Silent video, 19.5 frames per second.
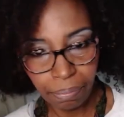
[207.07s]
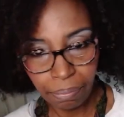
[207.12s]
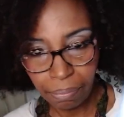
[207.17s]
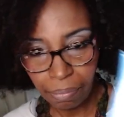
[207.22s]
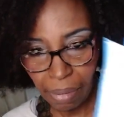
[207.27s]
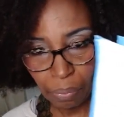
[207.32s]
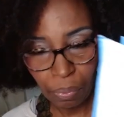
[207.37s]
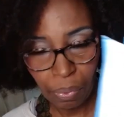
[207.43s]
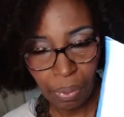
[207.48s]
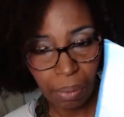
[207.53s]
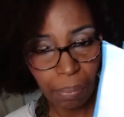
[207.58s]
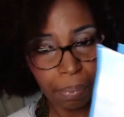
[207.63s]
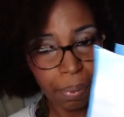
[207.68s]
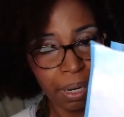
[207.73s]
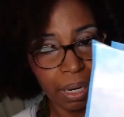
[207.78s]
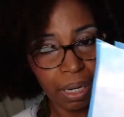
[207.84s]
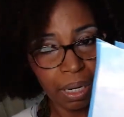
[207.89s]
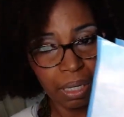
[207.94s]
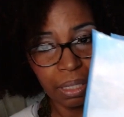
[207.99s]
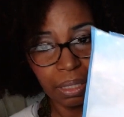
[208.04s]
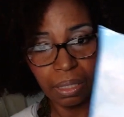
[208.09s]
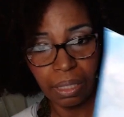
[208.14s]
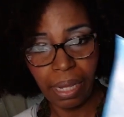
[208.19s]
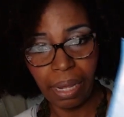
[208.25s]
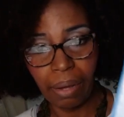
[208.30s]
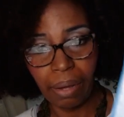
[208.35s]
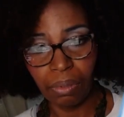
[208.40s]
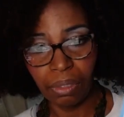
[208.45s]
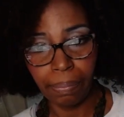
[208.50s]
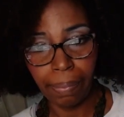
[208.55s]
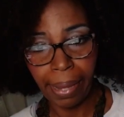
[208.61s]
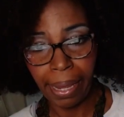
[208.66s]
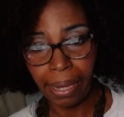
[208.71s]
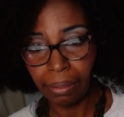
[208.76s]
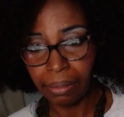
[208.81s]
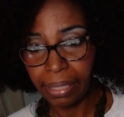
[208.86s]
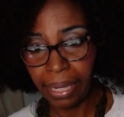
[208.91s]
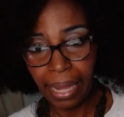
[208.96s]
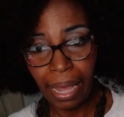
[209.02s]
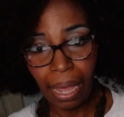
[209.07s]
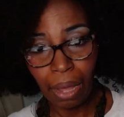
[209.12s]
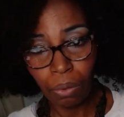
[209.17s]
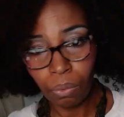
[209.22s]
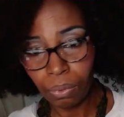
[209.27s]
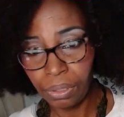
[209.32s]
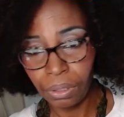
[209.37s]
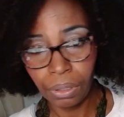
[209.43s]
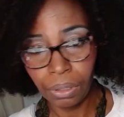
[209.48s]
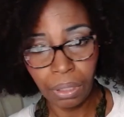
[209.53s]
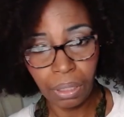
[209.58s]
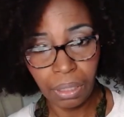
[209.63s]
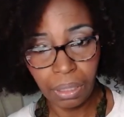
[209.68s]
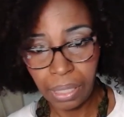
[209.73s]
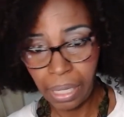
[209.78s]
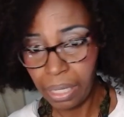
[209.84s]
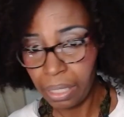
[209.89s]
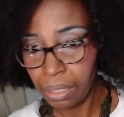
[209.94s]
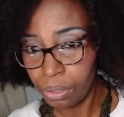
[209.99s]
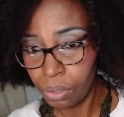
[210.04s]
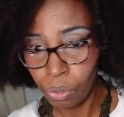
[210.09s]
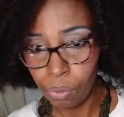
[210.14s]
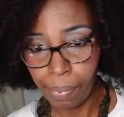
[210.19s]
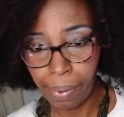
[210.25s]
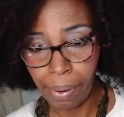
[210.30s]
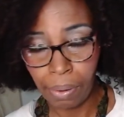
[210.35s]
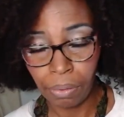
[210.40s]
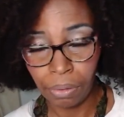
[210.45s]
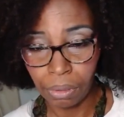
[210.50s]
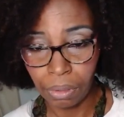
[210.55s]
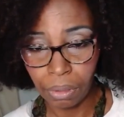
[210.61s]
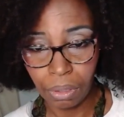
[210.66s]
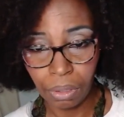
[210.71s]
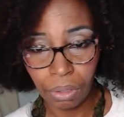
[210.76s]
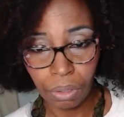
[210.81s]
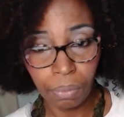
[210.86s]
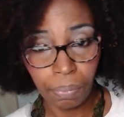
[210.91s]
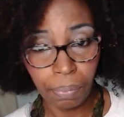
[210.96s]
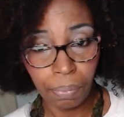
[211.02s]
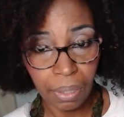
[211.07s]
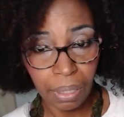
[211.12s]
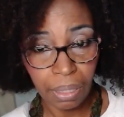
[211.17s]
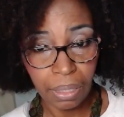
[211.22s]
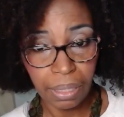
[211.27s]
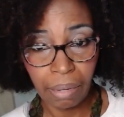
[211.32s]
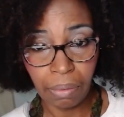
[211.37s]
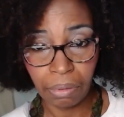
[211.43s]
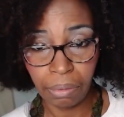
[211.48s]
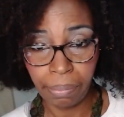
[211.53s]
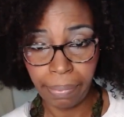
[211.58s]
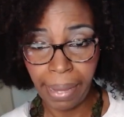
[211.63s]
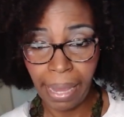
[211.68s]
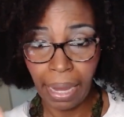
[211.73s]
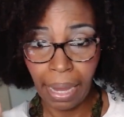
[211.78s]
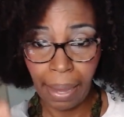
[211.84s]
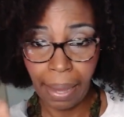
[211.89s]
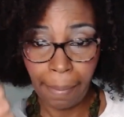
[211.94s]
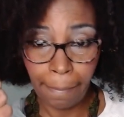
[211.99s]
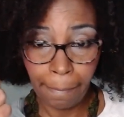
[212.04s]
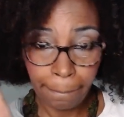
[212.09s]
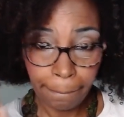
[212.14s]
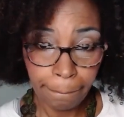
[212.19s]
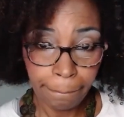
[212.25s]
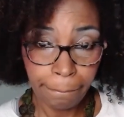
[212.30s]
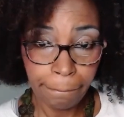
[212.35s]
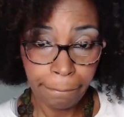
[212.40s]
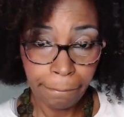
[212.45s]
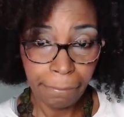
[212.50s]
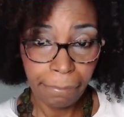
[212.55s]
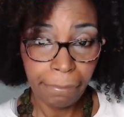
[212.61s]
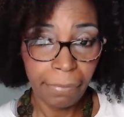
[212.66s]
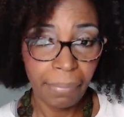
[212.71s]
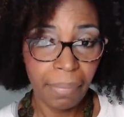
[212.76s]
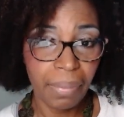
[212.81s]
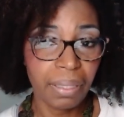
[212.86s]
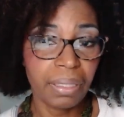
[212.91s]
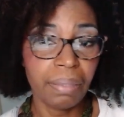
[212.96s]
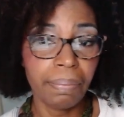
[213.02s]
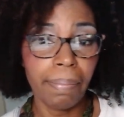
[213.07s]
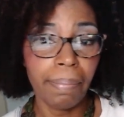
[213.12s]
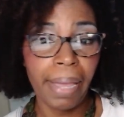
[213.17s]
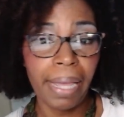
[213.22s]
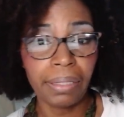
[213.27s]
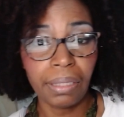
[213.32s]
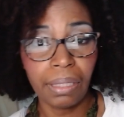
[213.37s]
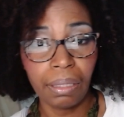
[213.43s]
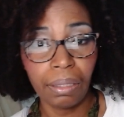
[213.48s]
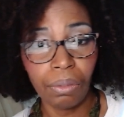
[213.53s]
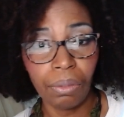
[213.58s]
might want to put it in a sandwich bag. Take out what you're going to take, scoop out what you're going to scoop, put it in a sandwich bag, and smash it.